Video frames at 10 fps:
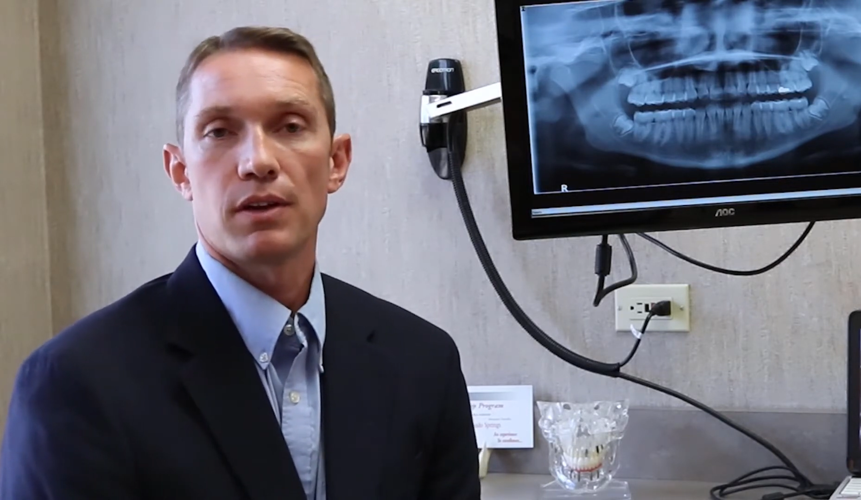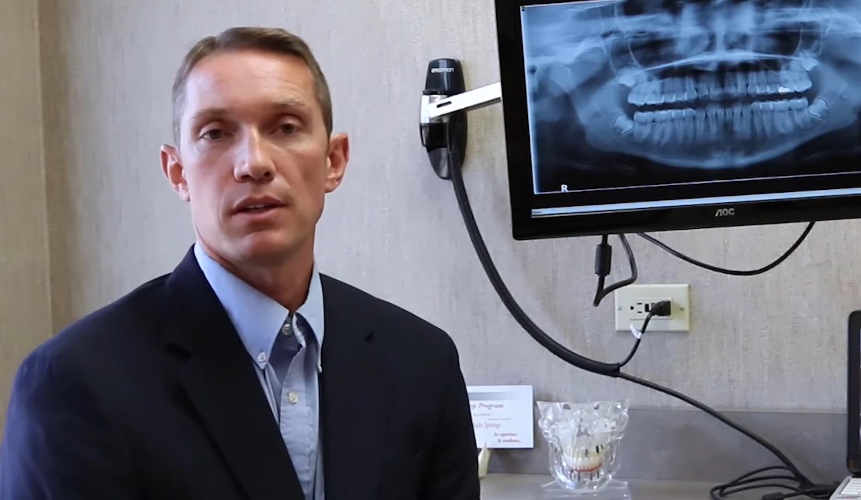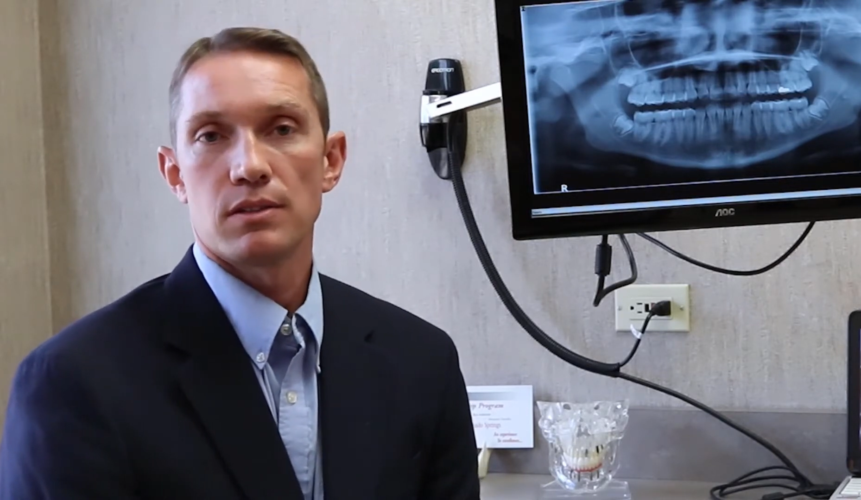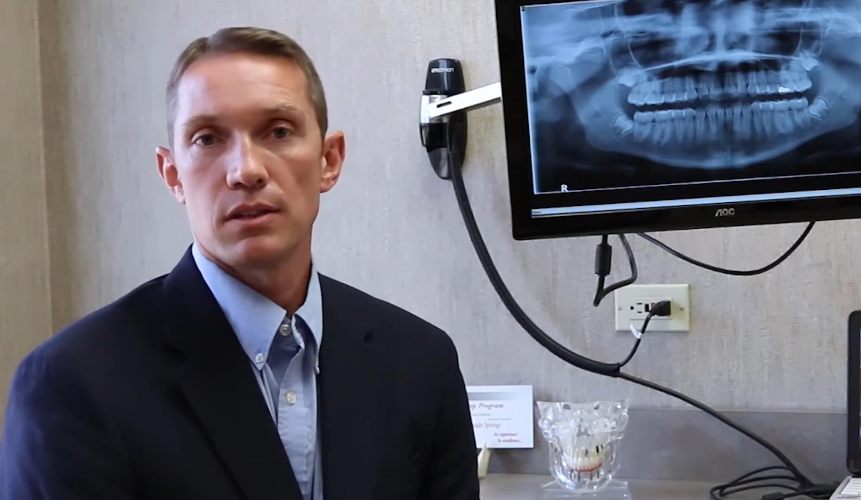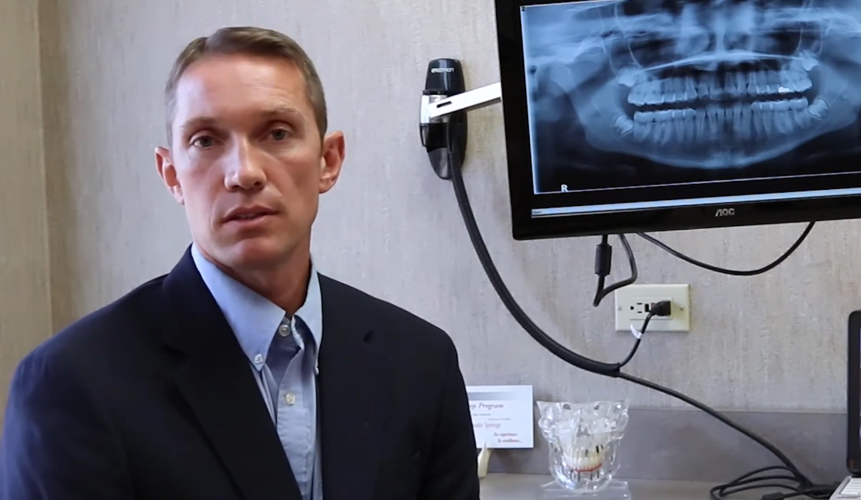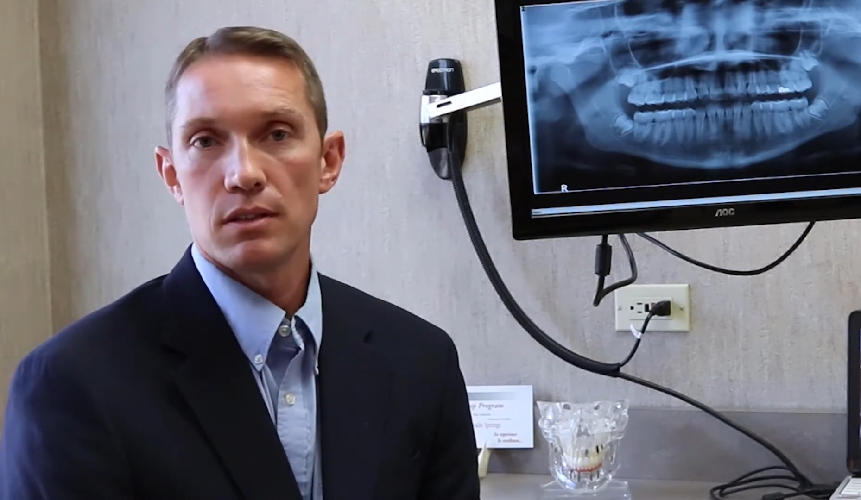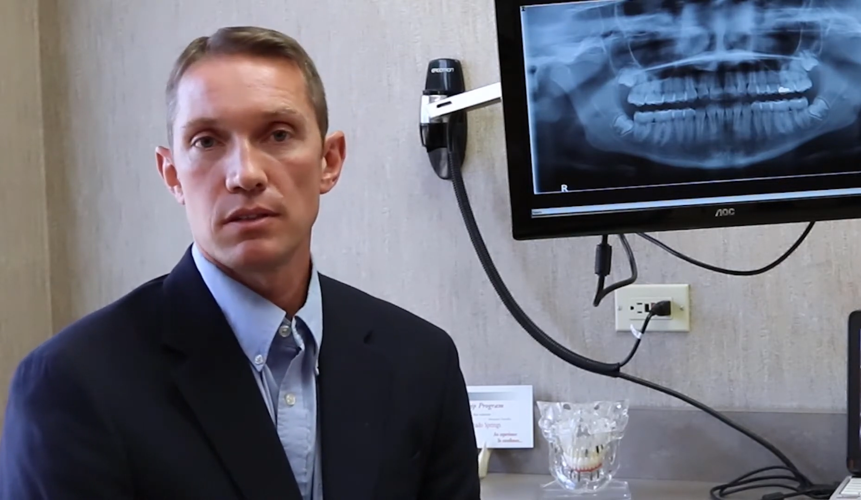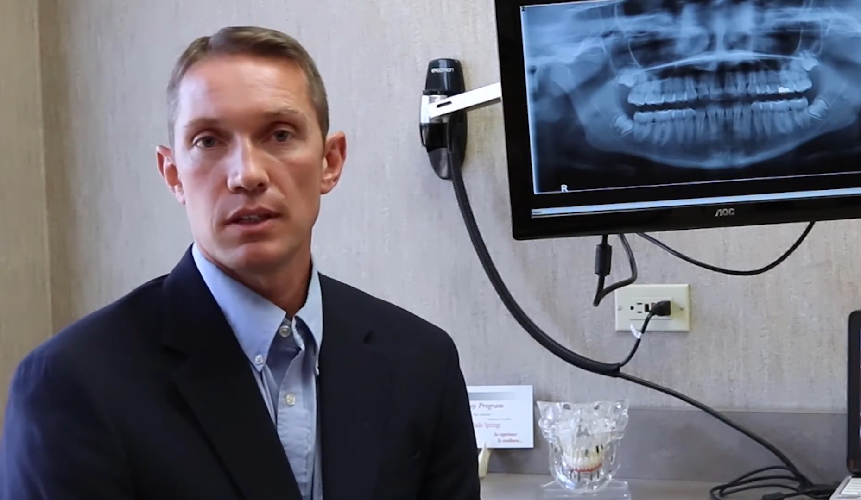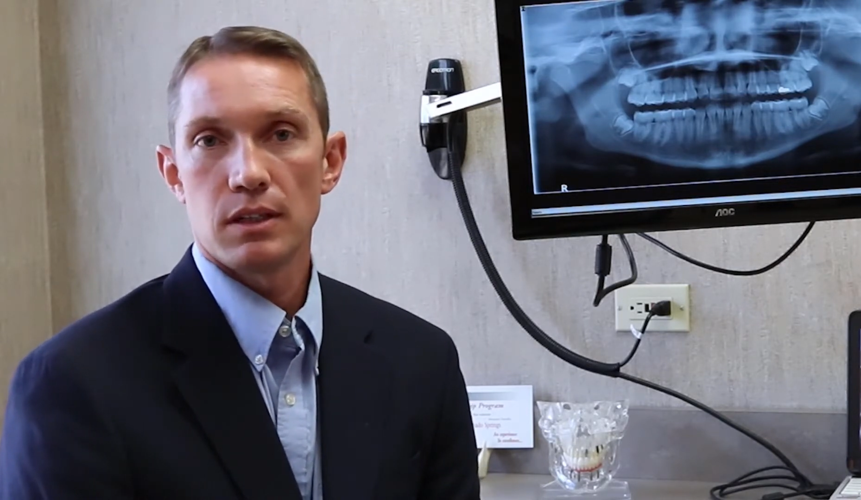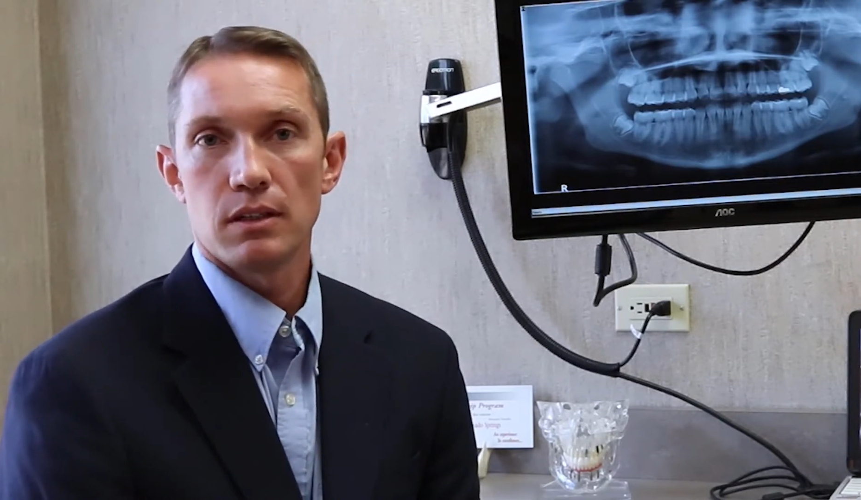
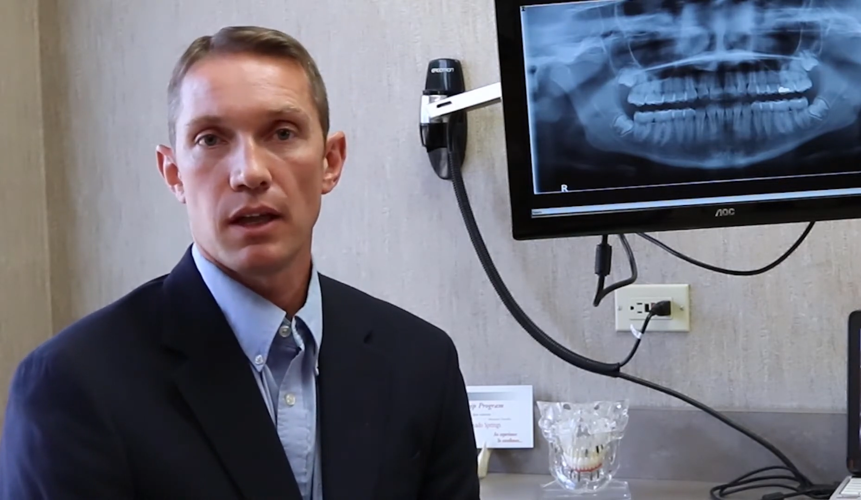consistency